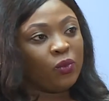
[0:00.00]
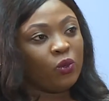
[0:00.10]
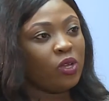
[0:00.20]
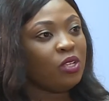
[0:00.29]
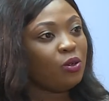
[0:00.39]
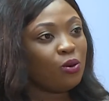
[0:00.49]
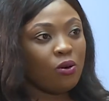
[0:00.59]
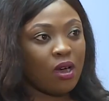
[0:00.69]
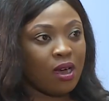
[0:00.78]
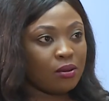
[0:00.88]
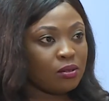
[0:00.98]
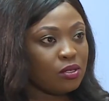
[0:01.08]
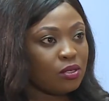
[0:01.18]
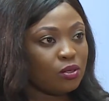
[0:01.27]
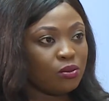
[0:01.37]
when you go out
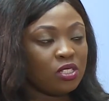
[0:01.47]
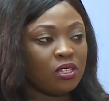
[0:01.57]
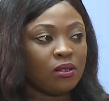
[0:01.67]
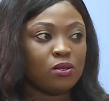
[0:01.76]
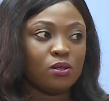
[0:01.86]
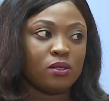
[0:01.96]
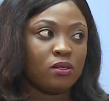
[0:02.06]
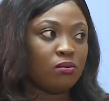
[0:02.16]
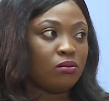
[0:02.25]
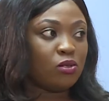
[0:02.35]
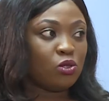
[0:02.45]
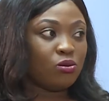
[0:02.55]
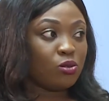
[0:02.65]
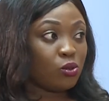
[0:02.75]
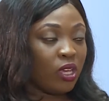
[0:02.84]
to reach out
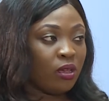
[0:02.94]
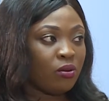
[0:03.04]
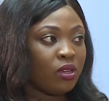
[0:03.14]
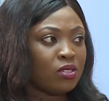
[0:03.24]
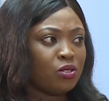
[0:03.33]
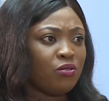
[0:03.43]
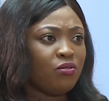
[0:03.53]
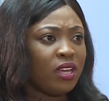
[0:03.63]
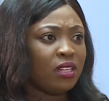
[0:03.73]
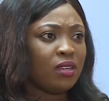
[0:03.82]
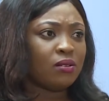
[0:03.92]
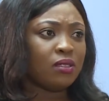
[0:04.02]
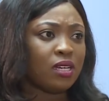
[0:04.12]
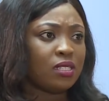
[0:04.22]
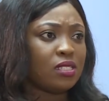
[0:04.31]
to areas, you find out
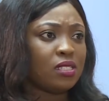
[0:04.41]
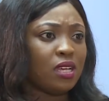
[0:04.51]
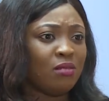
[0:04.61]
that,